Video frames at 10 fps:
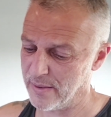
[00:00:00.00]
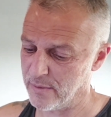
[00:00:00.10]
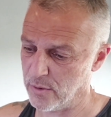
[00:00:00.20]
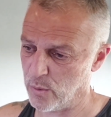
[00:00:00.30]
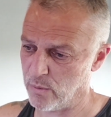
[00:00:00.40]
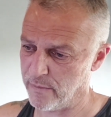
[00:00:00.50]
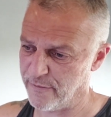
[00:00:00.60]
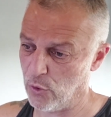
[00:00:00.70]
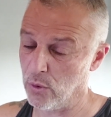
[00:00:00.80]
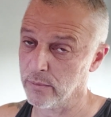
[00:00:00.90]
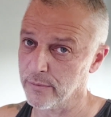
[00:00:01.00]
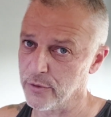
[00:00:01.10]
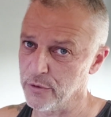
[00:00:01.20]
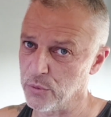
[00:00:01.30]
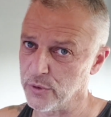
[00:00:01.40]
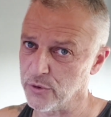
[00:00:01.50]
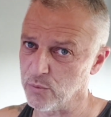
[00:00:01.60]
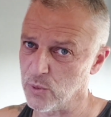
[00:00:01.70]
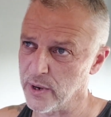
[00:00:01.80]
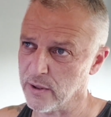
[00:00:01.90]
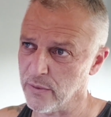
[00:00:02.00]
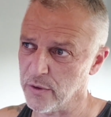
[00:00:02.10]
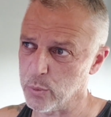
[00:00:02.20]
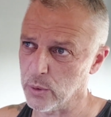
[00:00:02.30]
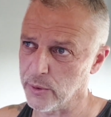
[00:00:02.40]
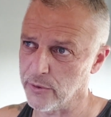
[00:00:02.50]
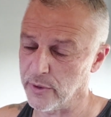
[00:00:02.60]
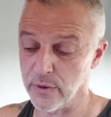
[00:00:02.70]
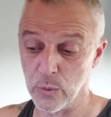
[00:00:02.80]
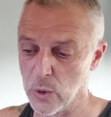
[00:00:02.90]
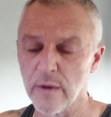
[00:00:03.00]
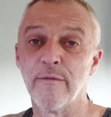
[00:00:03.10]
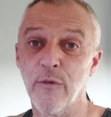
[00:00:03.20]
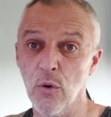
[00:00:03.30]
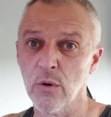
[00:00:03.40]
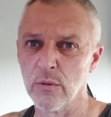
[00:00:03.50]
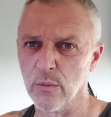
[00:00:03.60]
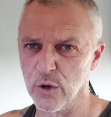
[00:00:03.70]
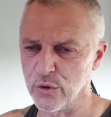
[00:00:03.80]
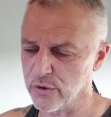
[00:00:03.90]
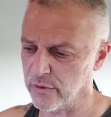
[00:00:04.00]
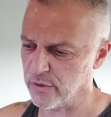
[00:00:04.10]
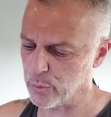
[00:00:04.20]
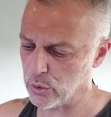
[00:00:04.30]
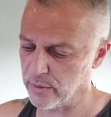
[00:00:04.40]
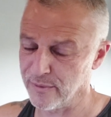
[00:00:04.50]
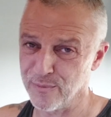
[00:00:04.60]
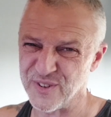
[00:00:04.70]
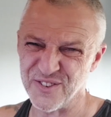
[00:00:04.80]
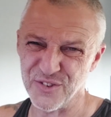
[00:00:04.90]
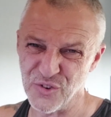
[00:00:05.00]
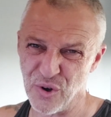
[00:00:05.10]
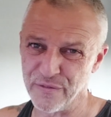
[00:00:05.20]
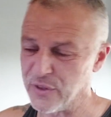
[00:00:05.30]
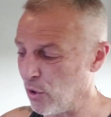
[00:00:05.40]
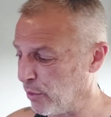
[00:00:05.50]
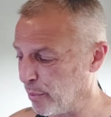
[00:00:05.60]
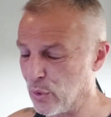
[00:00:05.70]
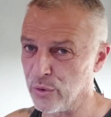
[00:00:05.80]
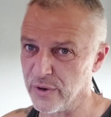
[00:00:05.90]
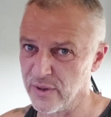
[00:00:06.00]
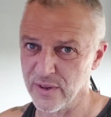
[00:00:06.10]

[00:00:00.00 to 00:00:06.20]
No, 4. The other one doesn't work on this board, does it? No, 4 what are good on this board, which is enough to hold the board.